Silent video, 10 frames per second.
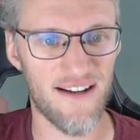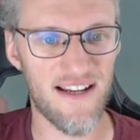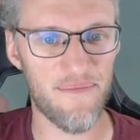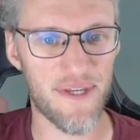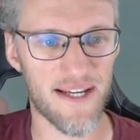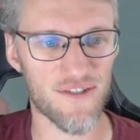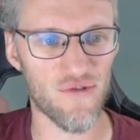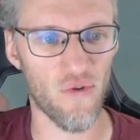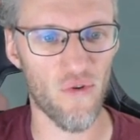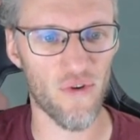Libya is
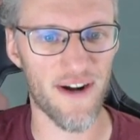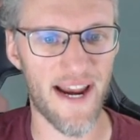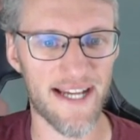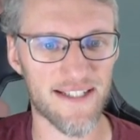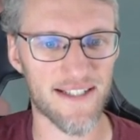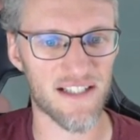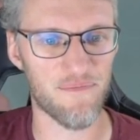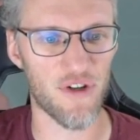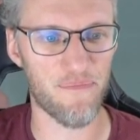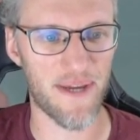no longer Axis
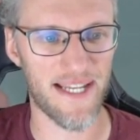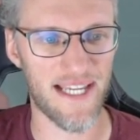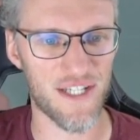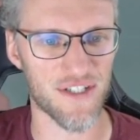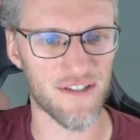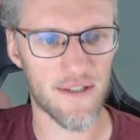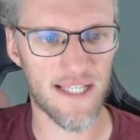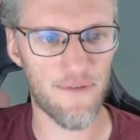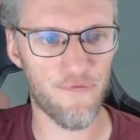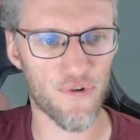but Pan-Asian.
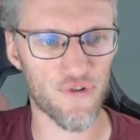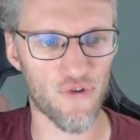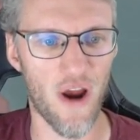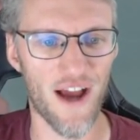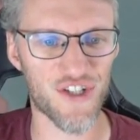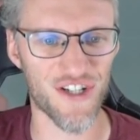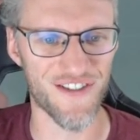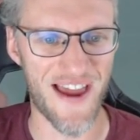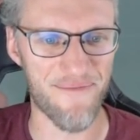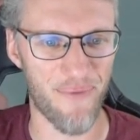Same for the
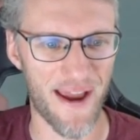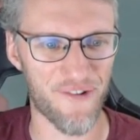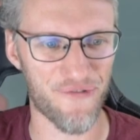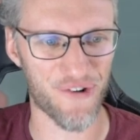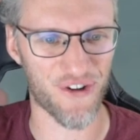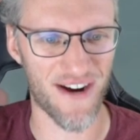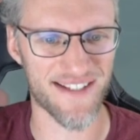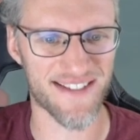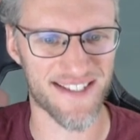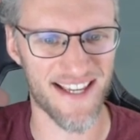Russian Empire, for
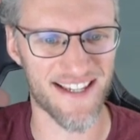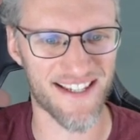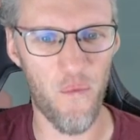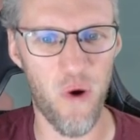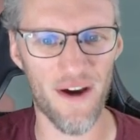Christ's sake.